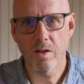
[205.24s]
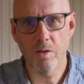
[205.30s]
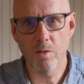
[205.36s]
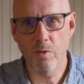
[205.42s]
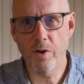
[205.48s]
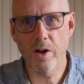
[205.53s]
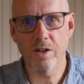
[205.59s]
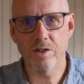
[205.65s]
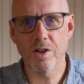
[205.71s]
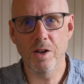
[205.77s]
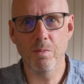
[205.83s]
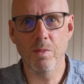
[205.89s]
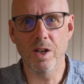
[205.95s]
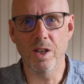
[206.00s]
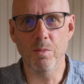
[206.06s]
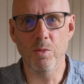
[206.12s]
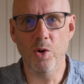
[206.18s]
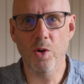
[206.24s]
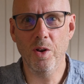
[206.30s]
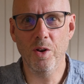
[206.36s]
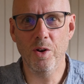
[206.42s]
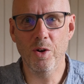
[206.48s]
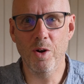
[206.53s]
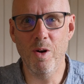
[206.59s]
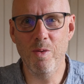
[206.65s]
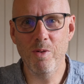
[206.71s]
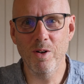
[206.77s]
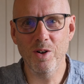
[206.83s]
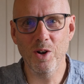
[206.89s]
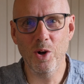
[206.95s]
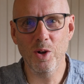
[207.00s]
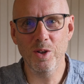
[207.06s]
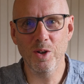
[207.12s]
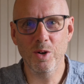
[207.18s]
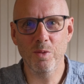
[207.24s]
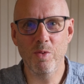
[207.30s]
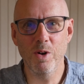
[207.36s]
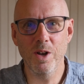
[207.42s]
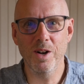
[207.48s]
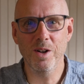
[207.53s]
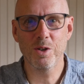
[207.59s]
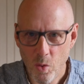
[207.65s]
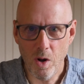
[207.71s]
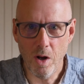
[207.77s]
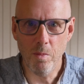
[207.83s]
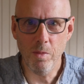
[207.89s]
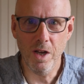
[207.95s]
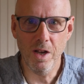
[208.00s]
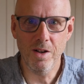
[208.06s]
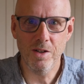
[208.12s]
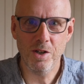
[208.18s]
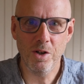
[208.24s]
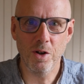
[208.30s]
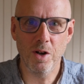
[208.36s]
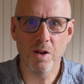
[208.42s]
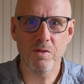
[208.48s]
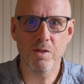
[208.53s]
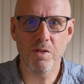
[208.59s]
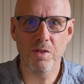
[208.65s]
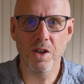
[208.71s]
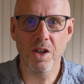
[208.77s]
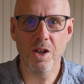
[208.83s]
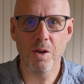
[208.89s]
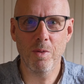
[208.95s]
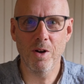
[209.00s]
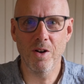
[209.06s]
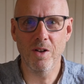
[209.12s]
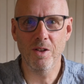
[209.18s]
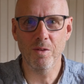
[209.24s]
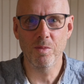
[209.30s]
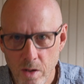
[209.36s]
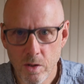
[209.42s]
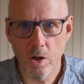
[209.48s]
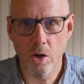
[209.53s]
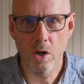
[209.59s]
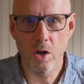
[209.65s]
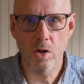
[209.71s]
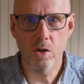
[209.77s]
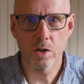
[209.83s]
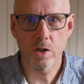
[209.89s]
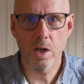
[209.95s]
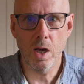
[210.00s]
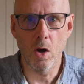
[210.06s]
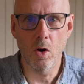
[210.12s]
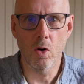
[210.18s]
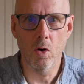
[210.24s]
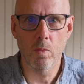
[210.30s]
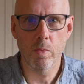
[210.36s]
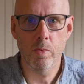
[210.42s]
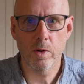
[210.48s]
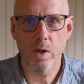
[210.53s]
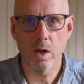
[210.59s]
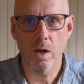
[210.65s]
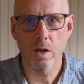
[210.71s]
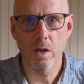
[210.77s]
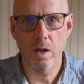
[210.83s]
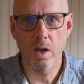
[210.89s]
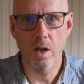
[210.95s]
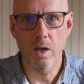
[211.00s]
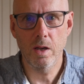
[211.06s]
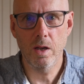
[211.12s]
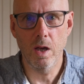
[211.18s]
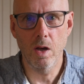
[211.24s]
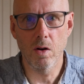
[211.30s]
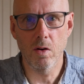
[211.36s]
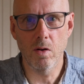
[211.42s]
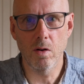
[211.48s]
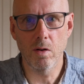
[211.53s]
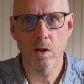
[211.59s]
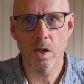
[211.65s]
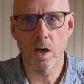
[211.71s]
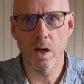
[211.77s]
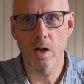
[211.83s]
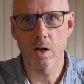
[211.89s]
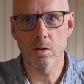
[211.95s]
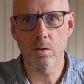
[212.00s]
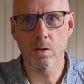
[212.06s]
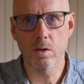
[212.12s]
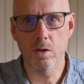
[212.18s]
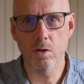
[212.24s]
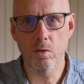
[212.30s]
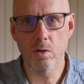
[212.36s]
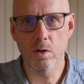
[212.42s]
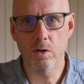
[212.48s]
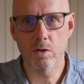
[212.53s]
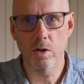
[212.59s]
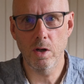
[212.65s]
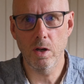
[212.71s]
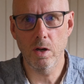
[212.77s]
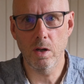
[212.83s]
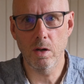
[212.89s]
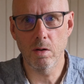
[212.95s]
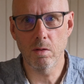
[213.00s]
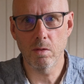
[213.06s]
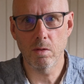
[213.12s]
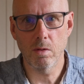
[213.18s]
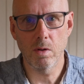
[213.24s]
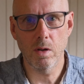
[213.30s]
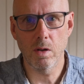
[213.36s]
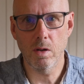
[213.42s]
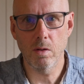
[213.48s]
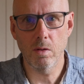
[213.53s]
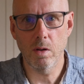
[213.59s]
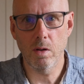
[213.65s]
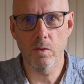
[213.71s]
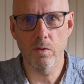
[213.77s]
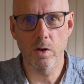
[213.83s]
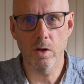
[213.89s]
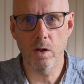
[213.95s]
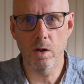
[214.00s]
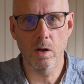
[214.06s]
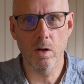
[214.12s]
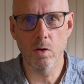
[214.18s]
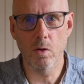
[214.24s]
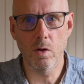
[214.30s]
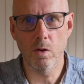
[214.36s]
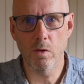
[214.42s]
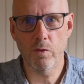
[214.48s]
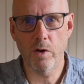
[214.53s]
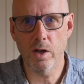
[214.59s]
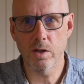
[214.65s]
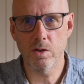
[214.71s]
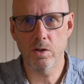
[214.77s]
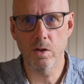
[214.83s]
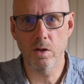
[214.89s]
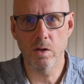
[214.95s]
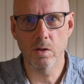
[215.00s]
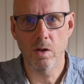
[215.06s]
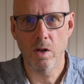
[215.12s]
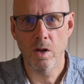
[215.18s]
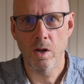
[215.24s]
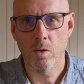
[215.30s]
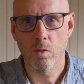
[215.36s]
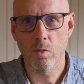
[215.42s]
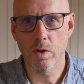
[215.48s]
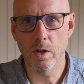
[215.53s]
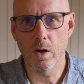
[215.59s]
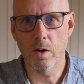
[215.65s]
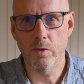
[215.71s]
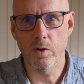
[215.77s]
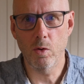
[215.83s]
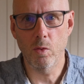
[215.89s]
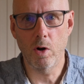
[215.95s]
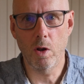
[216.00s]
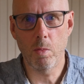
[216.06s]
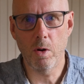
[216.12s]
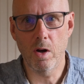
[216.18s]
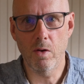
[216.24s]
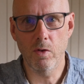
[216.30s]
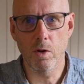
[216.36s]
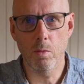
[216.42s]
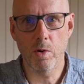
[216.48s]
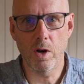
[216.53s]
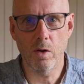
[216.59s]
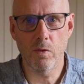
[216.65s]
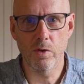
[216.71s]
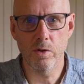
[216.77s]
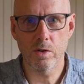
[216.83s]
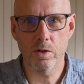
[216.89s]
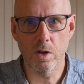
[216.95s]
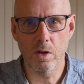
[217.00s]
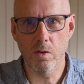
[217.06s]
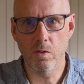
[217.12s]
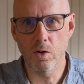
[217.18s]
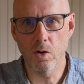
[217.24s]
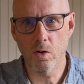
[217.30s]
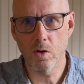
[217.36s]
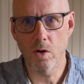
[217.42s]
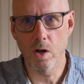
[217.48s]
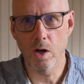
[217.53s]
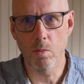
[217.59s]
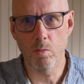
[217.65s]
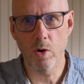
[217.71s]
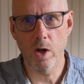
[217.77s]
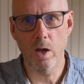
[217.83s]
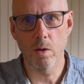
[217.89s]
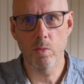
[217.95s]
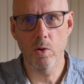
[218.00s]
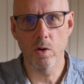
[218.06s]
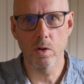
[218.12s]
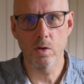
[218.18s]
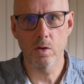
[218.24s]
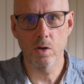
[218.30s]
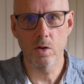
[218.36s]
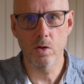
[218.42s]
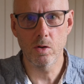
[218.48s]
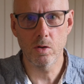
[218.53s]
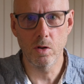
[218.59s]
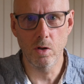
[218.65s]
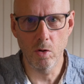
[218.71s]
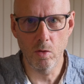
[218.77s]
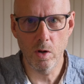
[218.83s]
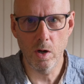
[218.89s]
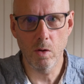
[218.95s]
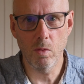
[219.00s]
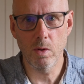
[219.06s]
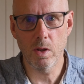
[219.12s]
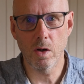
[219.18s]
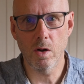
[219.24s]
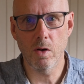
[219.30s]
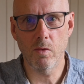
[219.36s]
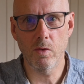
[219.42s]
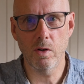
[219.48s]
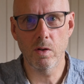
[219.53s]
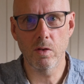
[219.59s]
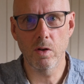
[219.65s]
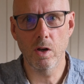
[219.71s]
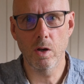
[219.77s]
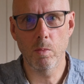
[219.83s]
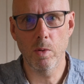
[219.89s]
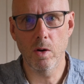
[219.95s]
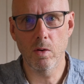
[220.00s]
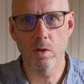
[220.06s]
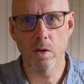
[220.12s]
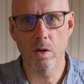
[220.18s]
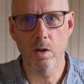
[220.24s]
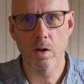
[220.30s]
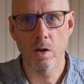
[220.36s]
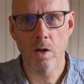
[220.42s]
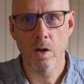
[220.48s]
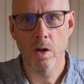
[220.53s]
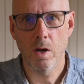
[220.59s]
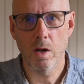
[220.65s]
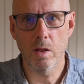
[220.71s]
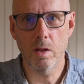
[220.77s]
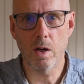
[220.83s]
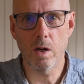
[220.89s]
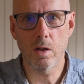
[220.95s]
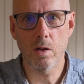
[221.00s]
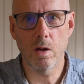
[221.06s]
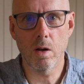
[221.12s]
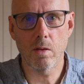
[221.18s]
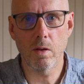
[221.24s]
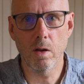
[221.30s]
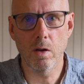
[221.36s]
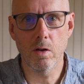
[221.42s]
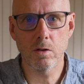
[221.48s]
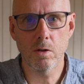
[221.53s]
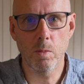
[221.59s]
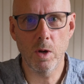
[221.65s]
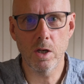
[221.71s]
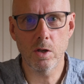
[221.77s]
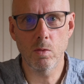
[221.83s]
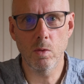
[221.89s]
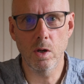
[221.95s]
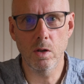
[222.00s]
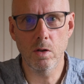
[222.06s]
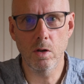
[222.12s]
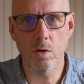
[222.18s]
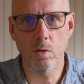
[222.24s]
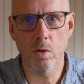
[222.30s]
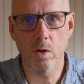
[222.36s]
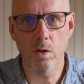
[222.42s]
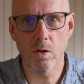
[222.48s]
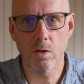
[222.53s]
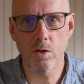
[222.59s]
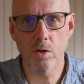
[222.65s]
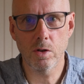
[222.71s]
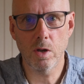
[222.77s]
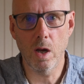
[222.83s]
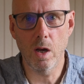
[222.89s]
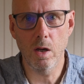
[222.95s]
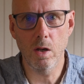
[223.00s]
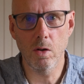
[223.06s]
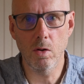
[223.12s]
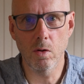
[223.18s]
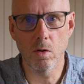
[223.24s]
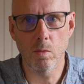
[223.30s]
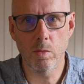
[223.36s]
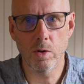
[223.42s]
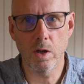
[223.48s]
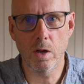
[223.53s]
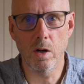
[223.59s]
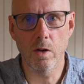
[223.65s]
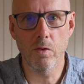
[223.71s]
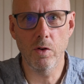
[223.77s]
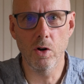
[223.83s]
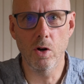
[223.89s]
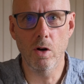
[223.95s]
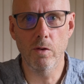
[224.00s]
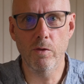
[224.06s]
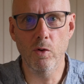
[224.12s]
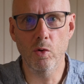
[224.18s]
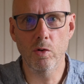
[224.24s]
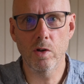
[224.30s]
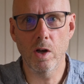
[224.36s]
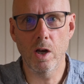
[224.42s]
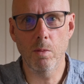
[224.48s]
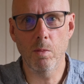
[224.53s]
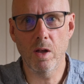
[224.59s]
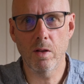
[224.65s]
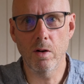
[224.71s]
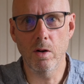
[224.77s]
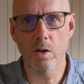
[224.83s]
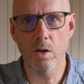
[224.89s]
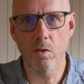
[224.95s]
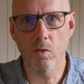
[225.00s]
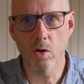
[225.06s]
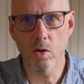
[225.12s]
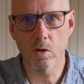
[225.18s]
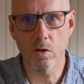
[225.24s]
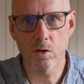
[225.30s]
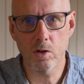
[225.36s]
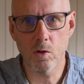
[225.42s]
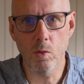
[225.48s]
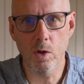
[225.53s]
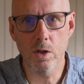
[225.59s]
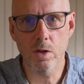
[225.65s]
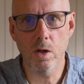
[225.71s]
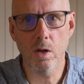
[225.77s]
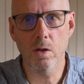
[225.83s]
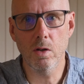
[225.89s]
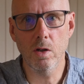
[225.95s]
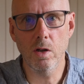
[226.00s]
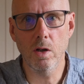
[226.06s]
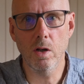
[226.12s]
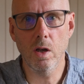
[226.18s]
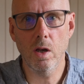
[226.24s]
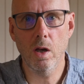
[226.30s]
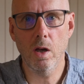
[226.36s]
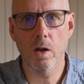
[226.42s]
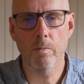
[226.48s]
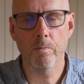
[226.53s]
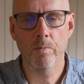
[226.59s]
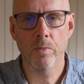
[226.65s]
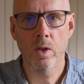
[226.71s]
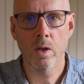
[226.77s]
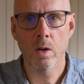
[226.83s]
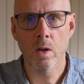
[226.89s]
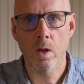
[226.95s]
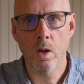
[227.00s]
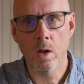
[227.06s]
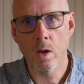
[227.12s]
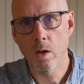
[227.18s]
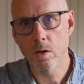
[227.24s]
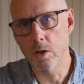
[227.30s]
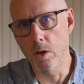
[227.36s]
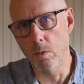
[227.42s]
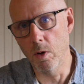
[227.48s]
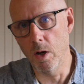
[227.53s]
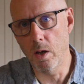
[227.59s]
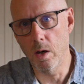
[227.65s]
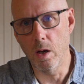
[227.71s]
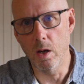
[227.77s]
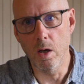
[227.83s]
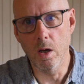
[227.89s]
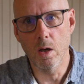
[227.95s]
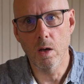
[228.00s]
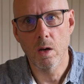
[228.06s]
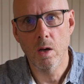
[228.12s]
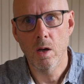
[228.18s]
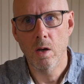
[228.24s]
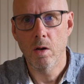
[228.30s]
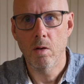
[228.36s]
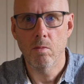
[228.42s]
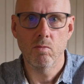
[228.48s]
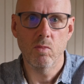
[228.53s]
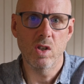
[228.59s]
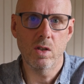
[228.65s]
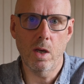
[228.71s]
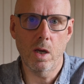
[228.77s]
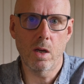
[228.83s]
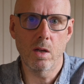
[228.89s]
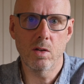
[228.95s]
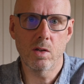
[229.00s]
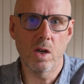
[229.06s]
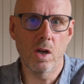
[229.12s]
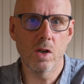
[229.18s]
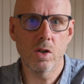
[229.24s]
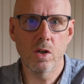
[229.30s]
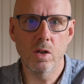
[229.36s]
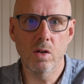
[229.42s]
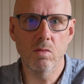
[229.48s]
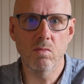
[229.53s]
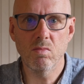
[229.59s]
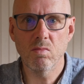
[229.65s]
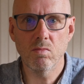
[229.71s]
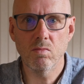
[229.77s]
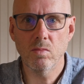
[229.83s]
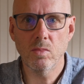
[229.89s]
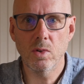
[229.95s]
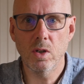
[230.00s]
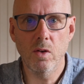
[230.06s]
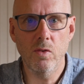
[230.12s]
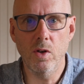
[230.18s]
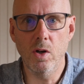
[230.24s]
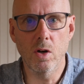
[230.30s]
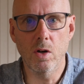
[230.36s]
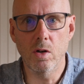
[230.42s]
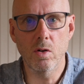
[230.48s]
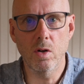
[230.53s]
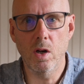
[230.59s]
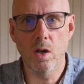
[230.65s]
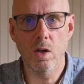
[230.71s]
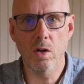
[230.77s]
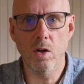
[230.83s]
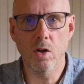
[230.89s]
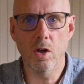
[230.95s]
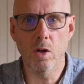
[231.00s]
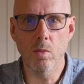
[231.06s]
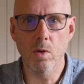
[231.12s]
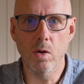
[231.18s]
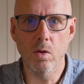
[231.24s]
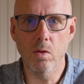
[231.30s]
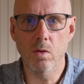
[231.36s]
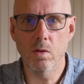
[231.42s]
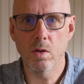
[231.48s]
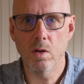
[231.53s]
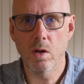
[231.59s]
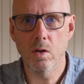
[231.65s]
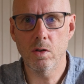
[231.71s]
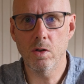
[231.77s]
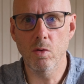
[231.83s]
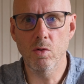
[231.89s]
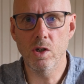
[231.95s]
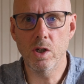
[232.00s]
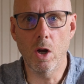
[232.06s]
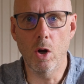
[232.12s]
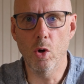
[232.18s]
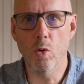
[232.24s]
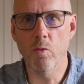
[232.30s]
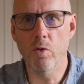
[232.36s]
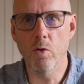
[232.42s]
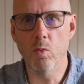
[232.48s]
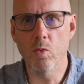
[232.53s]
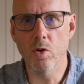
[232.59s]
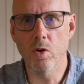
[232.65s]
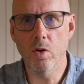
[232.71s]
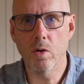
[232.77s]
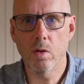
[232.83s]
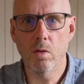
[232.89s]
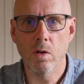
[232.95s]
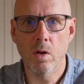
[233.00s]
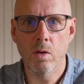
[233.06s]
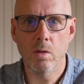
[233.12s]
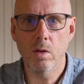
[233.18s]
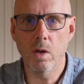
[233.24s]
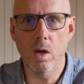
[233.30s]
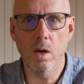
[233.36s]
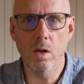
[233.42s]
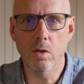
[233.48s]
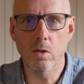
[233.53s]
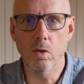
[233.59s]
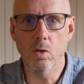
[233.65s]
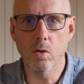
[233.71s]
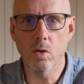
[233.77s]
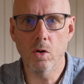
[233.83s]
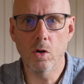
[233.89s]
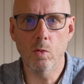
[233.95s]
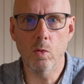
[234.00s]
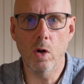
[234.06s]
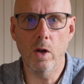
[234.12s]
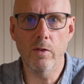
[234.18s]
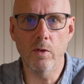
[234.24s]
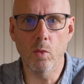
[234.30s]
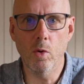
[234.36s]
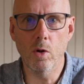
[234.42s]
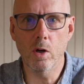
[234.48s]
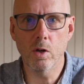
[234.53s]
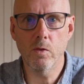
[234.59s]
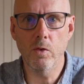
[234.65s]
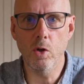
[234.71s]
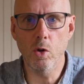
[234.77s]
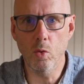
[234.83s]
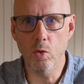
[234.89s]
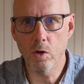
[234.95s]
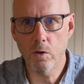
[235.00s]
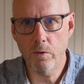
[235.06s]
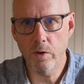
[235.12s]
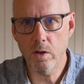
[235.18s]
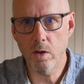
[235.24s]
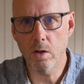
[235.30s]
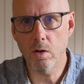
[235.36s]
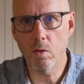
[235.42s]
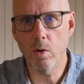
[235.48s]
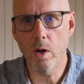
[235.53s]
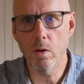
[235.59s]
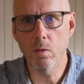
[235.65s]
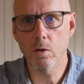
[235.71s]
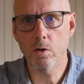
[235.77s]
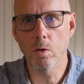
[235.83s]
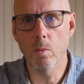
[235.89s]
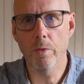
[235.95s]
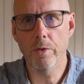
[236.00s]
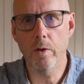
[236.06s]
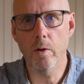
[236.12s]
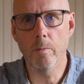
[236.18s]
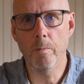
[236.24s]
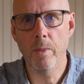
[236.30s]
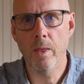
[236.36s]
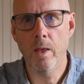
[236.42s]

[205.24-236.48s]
In fact, try and make them all no-brainers. What I mean is you don't have to think about them. So you just get up, get your kit on, get out and do your training. If you can do it fasted without having to worry about having your breakfast, then you've not got any break points, you're just doing it without having to think about it. And that, I think, is the best way to do it, to just get it done, particularly if you're not a full-time athlete, you've got to squeeze it into your day. Similarly, the second session, if you're not doing it in your commute, as soon as you get home from work, get it done, or whatever works for you. Just fit it around something